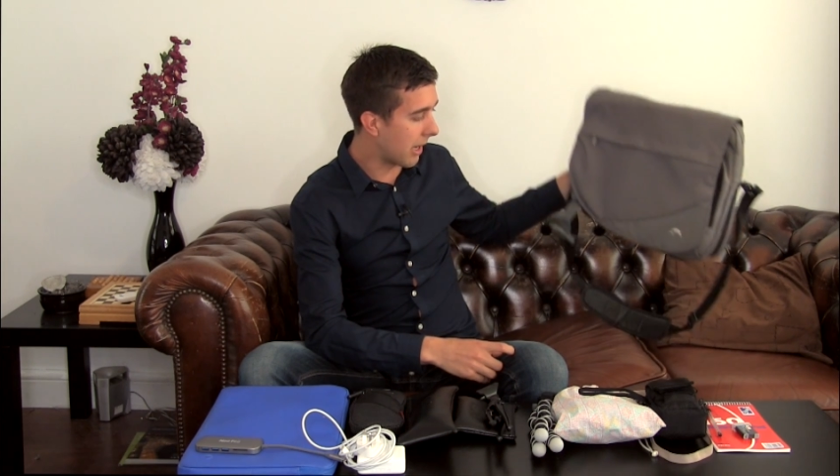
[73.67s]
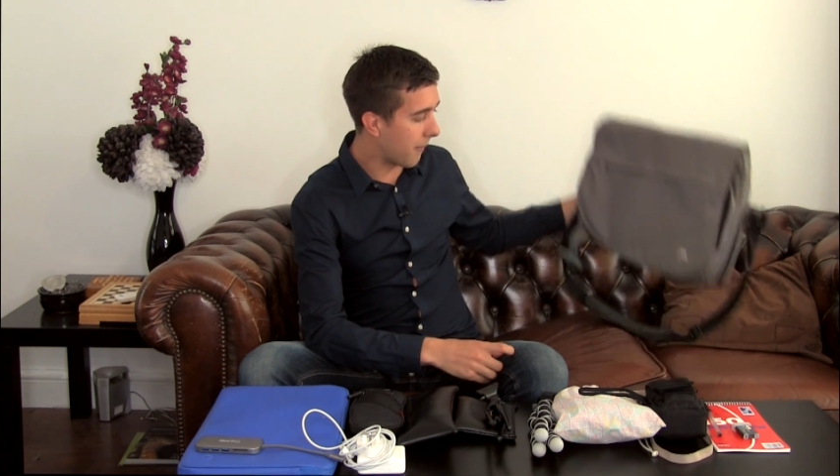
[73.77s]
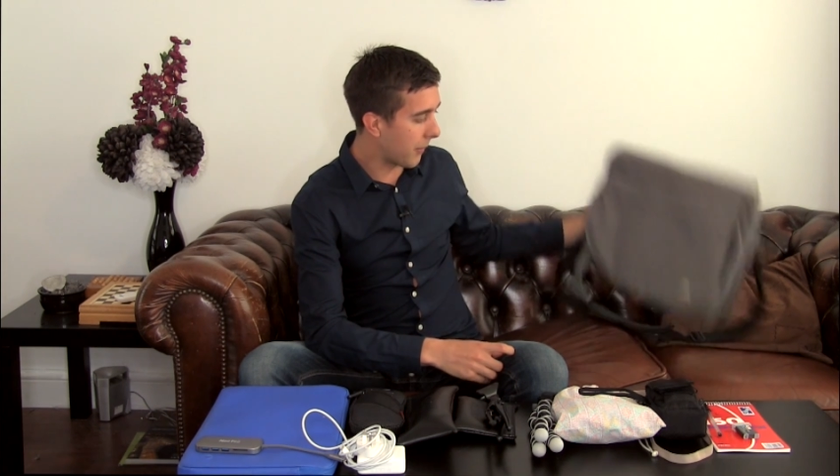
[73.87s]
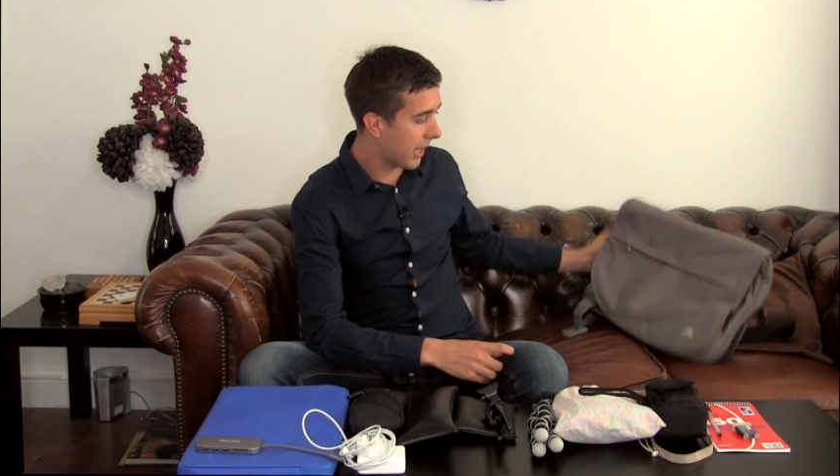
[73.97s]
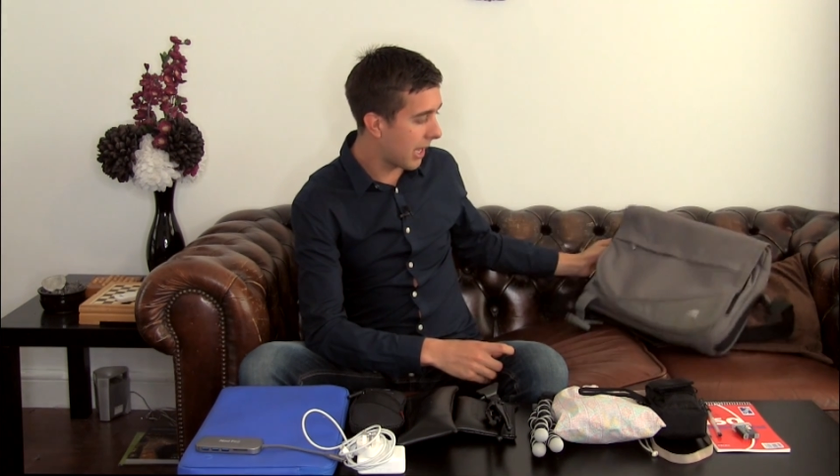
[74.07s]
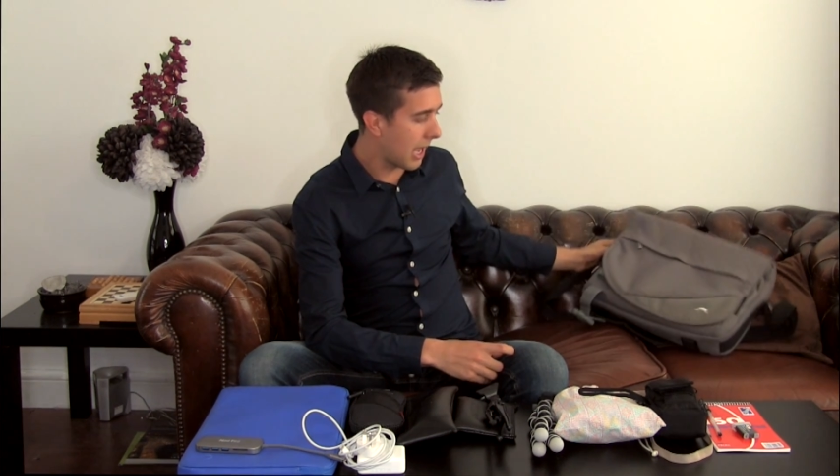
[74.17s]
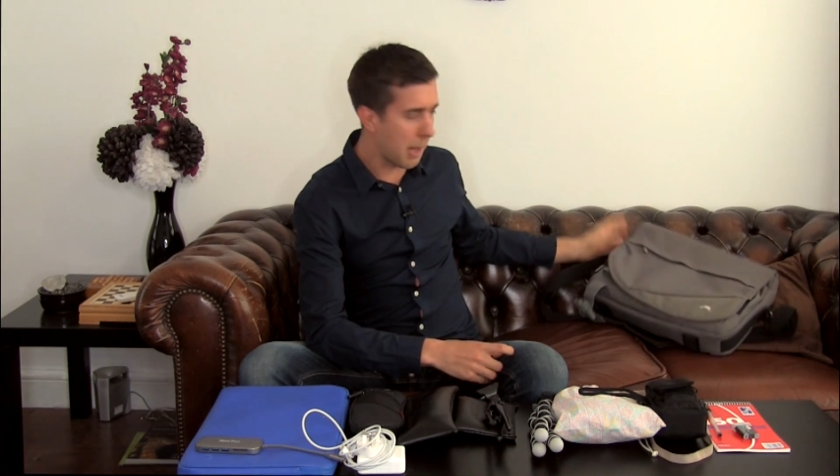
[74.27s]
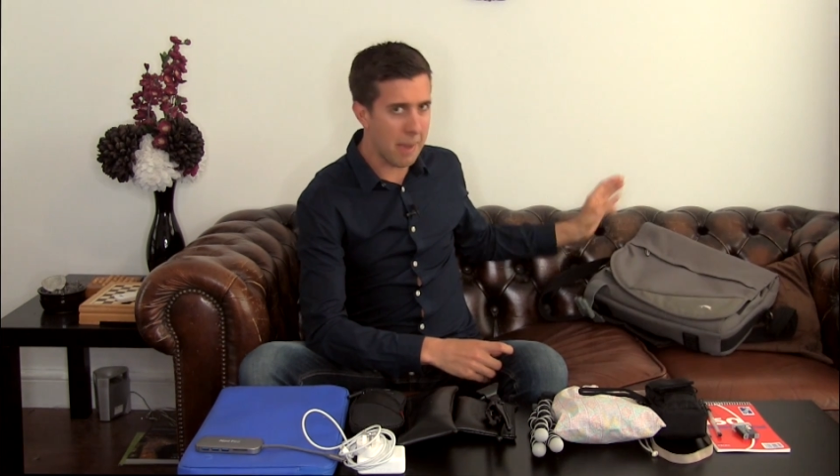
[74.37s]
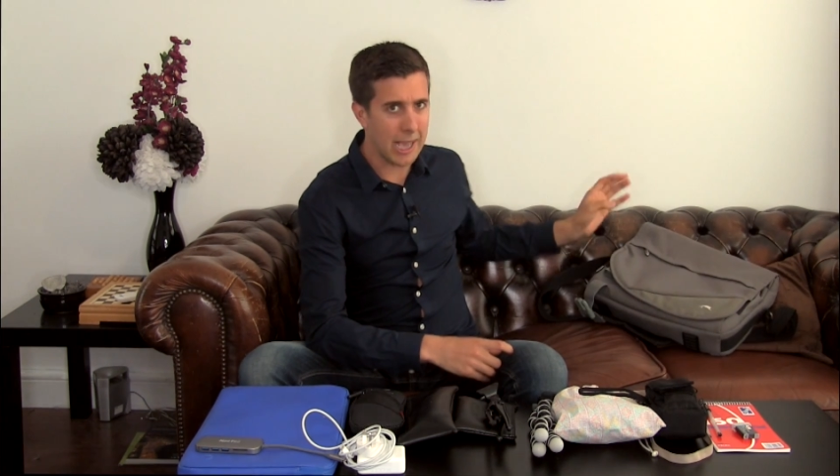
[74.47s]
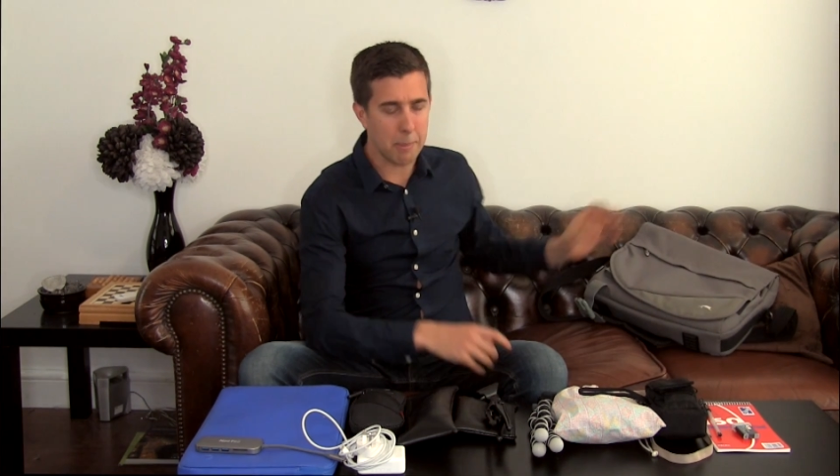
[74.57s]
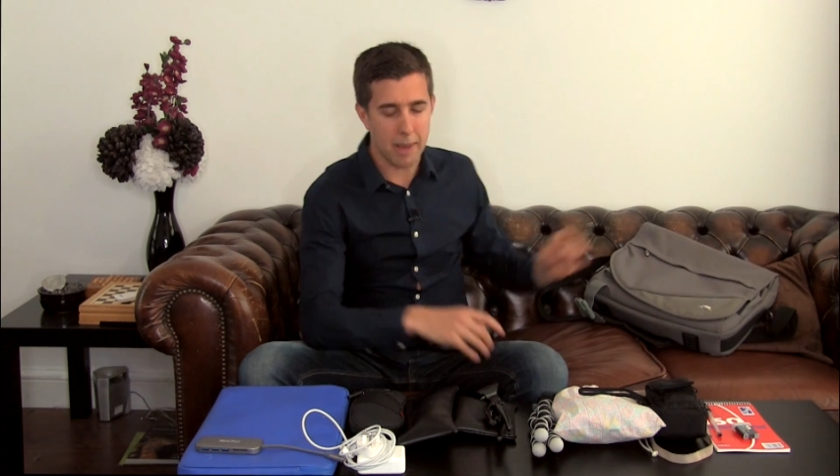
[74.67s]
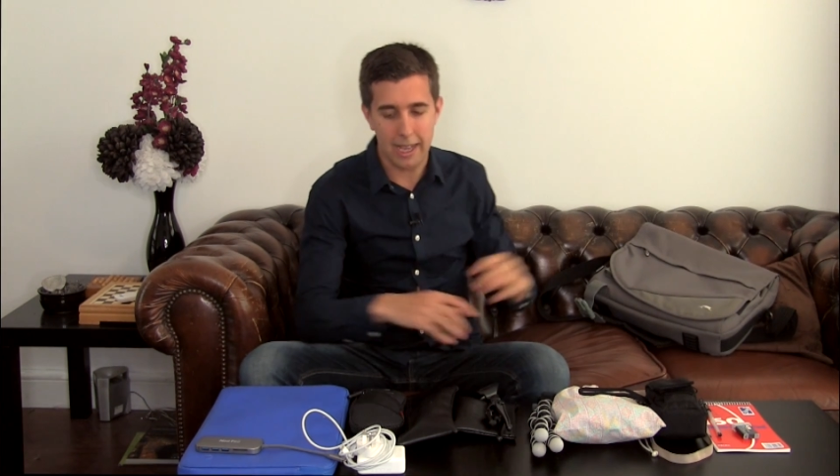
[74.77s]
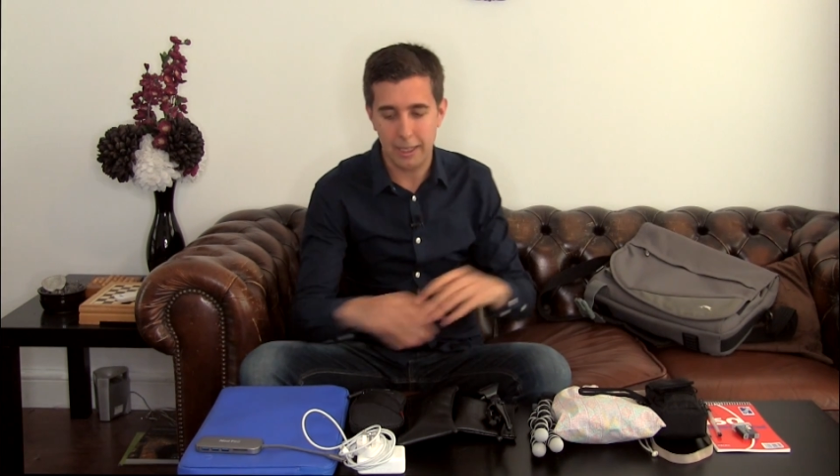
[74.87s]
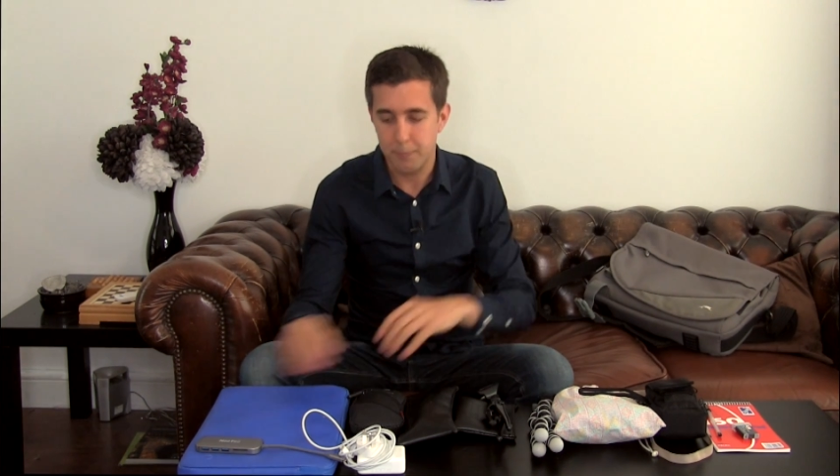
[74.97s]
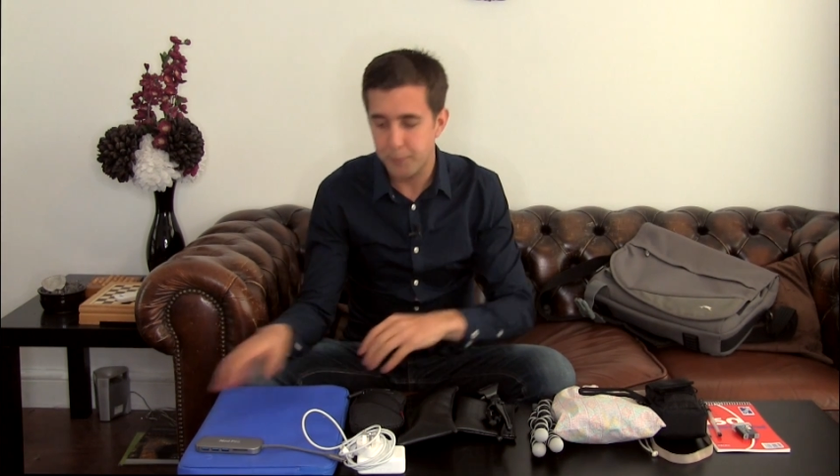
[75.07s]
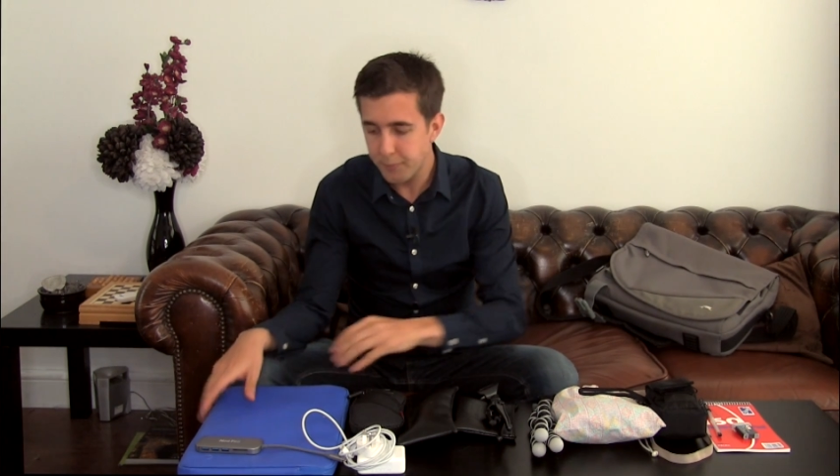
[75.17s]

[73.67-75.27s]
a Mac bag.